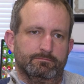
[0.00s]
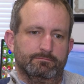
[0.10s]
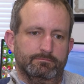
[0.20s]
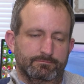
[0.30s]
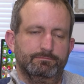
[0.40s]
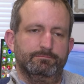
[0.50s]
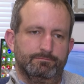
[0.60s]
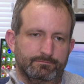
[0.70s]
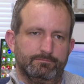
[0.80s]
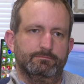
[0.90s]
over,
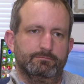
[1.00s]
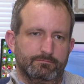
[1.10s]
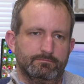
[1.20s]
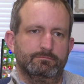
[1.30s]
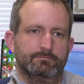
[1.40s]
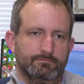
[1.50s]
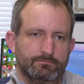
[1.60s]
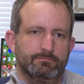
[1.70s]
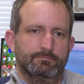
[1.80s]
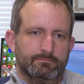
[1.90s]
mm-hmm. you know, using
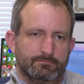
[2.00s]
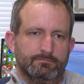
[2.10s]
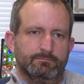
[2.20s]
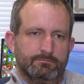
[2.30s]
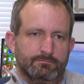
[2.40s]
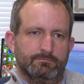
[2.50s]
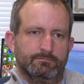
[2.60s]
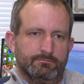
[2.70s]
our money towards that.